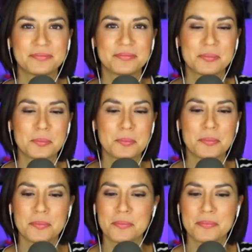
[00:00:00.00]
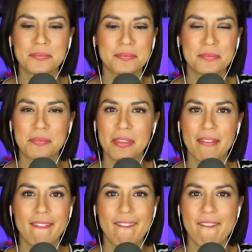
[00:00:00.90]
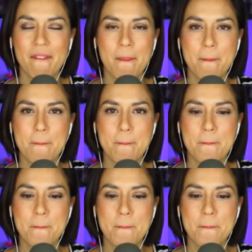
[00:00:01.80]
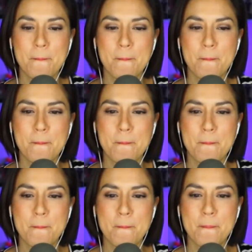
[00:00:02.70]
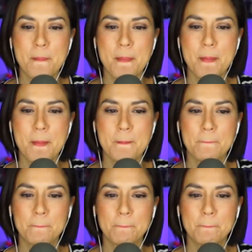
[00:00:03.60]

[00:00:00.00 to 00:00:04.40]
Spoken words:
This person isn't speaking.